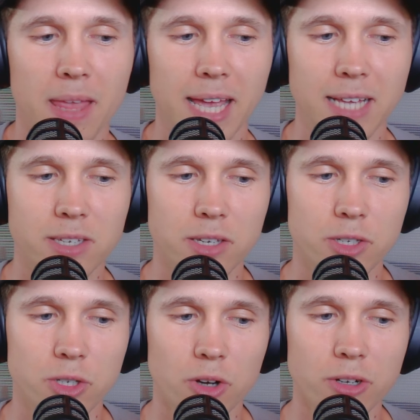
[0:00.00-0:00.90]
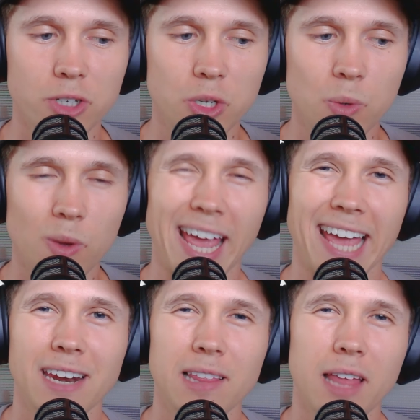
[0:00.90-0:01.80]
is start to
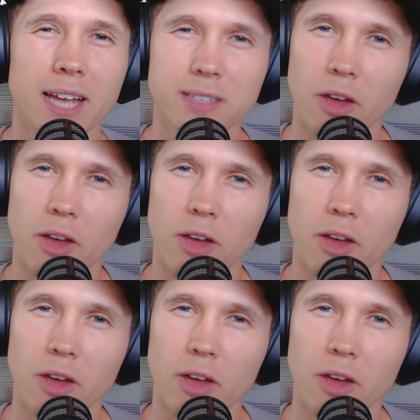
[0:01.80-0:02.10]
analyze